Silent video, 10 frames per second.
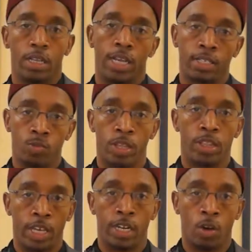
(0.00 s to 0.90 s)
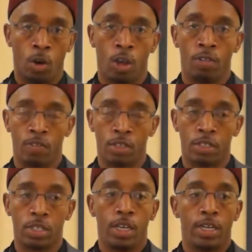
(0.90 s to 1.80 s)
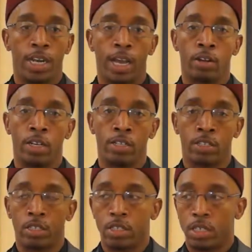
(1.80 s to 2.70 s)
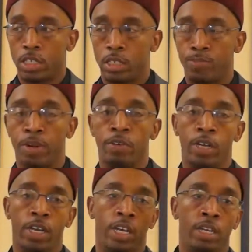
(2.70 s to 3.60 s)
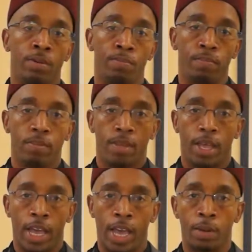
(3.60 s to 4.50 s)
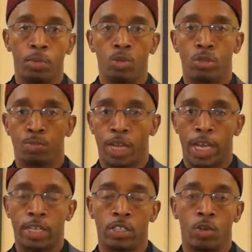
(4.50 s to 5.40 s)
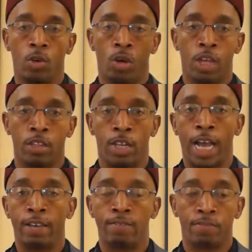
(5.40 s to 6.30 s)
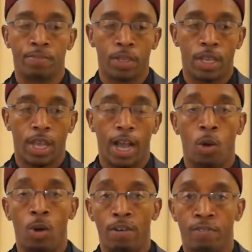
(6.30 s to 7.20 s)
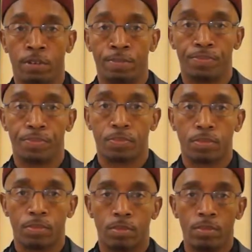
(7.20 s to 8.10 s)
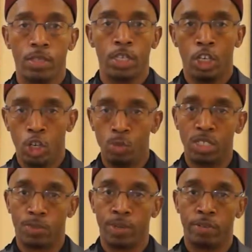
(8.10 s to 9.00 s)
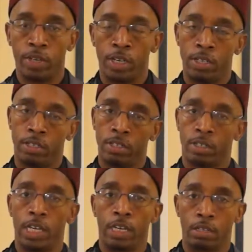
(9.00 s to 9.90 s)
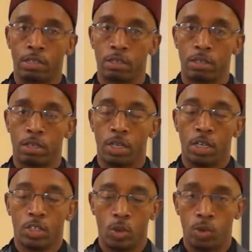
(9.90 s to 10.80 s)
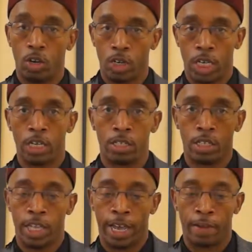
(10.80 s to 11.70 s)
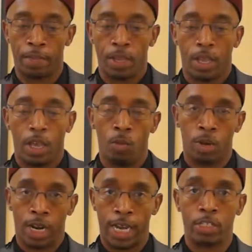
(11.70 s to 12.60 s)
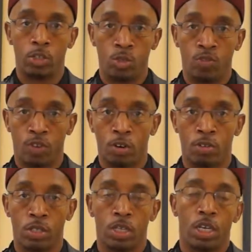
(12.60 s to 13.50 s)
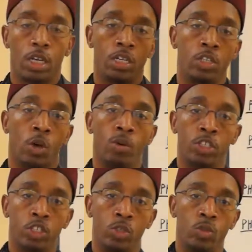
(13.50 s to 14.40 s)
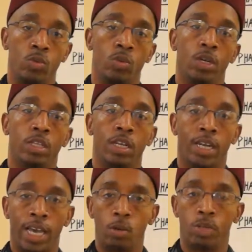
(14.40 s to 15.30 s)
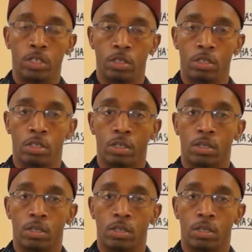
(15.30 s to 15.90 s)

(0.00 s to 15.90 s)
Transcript: that's within all of us. Now, there's spirit in animals, plants, and all other life. However, human spirit is distinct. So we're going to get into that. And what I like to do first is go into the languages